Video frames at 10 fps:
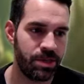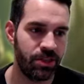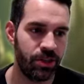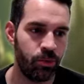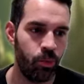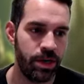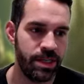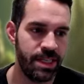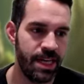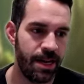dealing
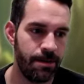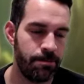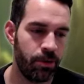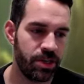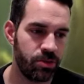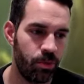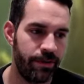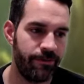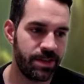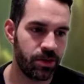1d8
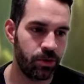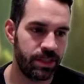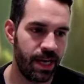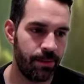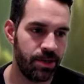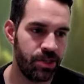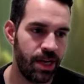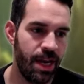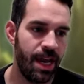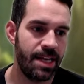+1 physical damage
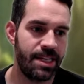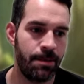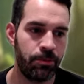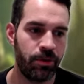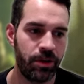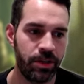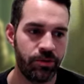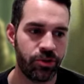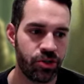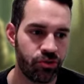and temporarily
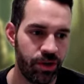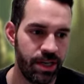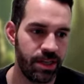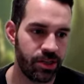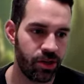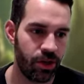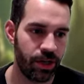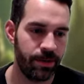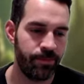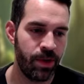restraining the target.